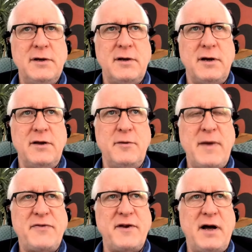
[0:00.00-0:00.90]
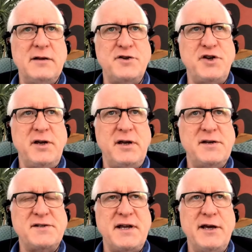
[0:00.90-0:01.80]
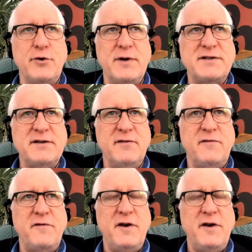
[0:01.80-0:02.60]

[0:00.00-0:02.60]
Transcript: Uh, the methodology is iterative,